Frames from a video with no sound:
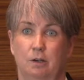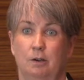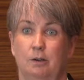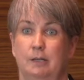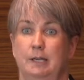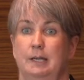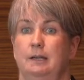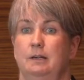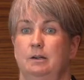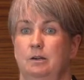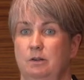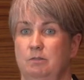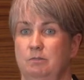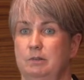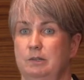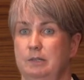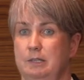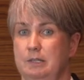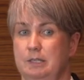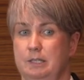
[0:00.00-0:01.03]
okay, I
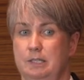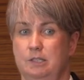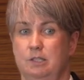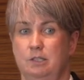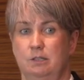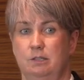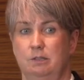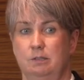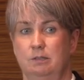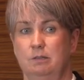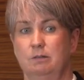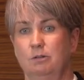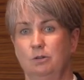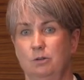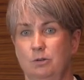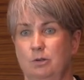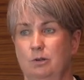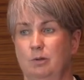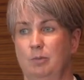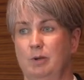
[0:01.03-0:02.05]
really need to
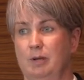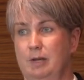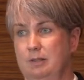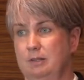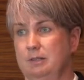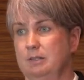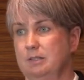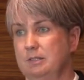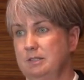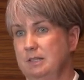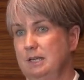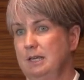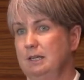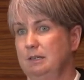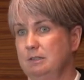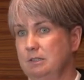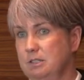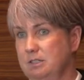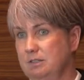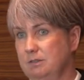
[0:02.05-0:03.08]
learn about this
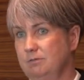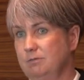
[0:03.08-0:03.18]
and